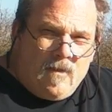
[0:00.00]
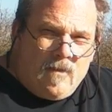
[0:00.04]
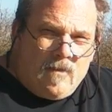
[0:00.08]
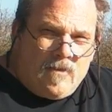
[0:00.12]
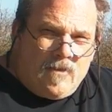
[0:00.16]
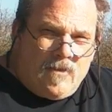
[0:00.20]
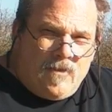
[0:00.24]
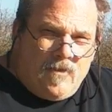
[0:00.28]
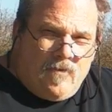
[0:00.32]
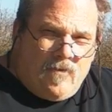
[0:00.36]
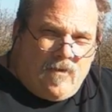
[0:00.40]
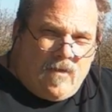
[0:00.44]

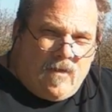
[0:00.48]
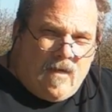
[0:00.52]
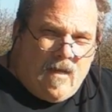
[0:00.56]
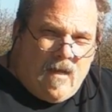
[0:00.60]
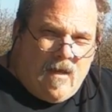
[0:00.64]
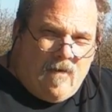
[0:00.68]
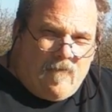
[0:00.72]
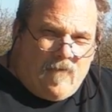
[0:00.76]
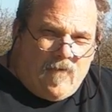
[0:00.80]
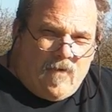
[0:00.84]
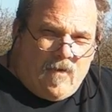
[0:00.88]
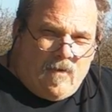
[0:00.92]
so you can
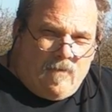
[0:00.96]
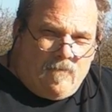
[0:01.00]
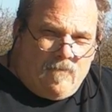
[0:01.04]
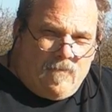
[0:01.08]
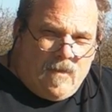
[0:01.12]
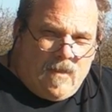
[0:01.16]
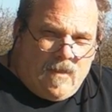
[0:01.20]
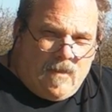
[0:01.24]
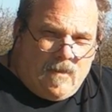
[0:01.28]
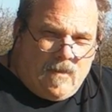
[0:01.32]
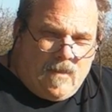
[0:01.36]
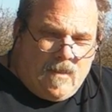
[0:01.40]
have a
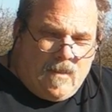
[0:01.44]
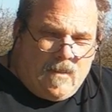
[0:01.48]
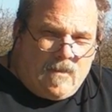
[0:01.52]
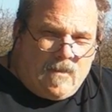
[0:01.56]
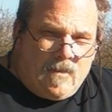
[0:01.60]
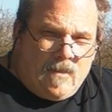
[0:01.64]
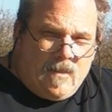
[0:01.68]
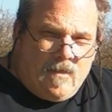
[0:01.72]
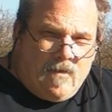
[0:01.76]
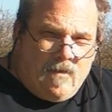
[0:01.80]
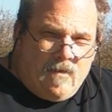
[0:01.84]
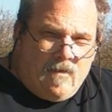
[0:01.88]

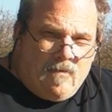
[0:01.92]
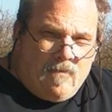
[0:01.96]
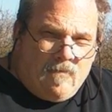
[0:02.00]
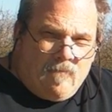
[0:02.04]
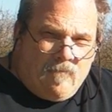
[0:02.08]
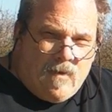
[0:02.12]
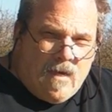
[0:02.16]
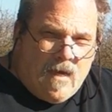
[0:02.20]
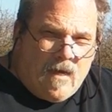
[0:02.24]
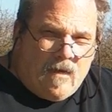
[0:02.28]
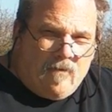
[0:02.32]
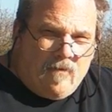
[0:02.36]
DC
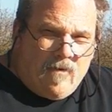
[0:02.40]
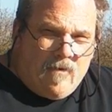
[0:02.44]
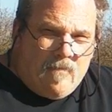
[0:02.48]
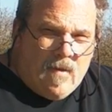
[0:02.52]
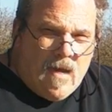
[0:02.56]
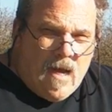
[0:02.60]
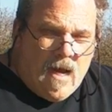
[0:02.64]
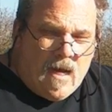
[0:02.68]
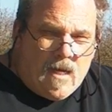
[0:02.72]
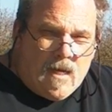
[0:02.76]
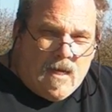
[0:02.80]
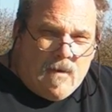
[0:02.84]
battery
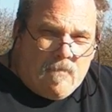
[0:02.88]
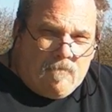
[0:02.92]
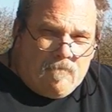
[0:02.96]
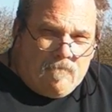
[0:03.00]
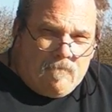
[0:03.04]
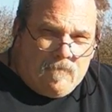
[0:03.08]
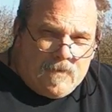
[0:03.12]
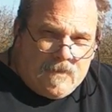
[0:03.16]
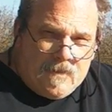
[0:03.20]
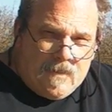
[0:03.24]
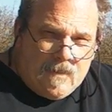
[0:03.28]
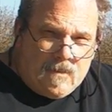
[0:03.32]
backup
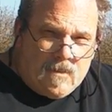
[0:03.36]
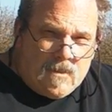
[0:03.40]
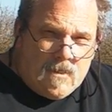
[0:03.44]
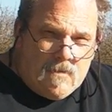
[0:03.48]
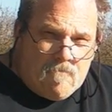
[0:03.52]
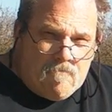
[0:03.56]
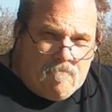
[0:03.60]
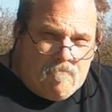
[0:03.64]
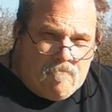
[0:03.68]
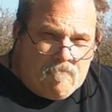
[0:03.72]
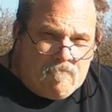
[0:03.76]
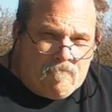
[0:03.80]

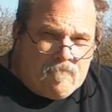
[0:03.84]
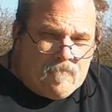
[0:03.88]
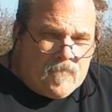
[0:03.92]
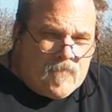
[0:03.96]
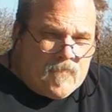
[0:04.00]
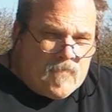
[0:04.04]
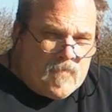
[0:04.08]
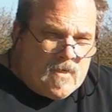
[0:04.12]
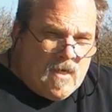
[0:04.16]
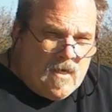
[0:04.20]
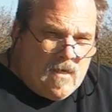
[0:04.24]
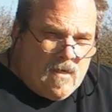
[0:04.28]
system
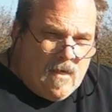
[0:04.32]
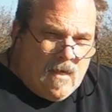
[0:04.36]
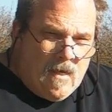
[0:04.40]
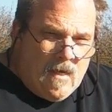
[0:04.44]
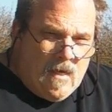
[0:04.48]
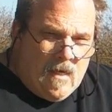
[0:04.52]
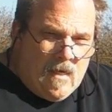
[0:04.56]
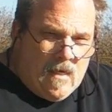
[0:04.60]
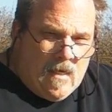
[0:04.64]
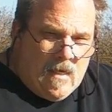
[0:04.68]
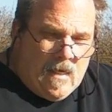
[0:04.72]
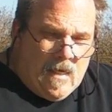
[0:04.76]

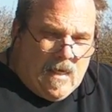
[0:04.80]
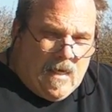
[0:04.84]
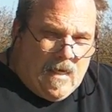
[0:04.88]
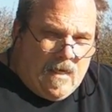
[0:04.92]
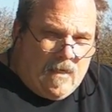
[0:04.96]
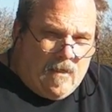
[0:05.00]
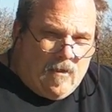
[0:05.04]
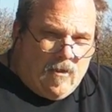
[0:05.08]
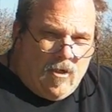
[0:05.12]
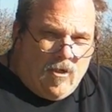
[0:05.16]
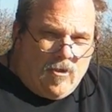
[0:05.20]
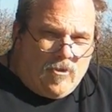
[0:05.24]

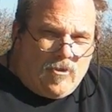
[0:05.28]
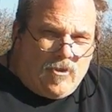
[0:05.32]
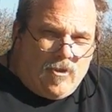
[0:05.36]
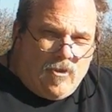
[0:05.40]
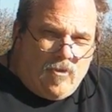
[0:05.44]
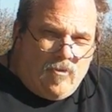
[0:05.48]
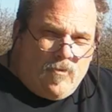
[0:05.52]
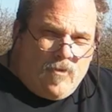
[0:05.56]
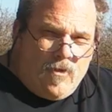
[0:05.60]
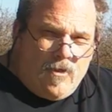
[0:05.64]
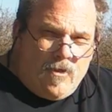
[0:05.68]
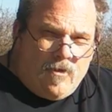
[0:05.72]
and
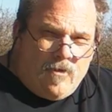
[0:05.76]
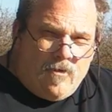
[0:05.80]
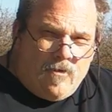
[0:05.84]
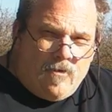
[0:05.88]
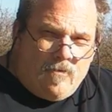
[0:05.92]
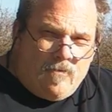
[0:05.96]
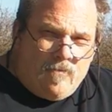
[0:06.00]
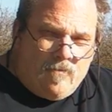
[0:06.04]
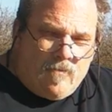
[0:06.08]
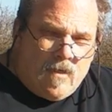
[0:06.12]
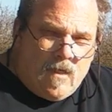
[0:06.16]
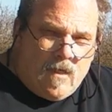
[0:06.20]
also
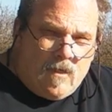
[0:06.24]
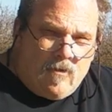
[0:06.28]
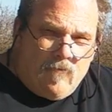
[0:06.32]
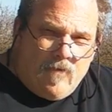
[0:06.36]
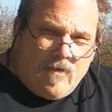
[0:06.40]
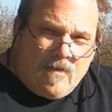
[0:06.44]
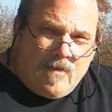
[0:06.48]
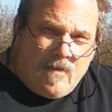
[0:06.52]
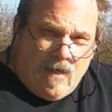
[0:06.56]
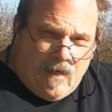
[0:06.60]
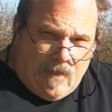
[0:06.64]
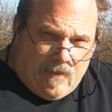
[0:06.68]
your
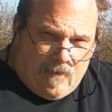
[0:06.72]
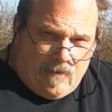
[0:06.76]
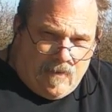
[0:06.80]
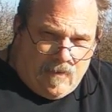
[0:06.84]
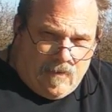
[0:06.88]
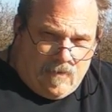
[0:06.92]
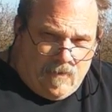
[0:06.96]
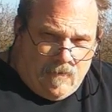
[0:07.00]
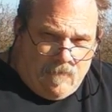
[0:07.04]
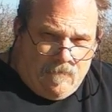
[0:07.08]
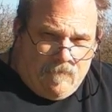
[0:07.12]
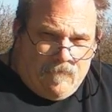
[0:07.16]
grid tie
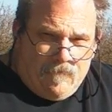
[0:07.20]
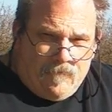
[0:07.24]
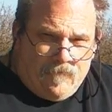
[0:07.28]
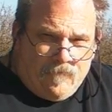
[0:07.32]
system,